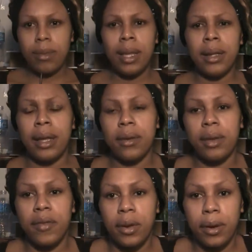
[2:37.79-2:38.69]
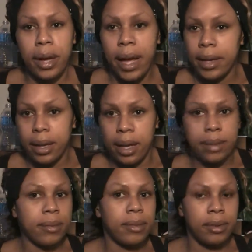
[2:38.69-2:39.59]
and that'll give you your
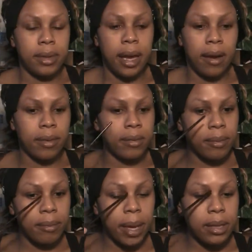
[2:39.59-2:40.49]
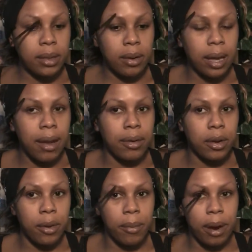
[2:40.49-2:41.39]
guideline. Now, based on how
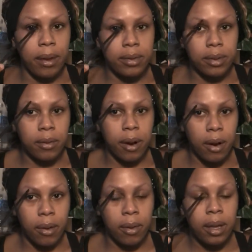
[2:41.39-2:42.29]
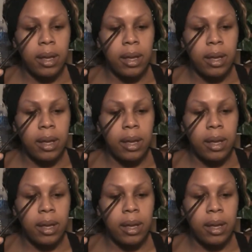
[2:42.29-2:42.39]
your brows grow,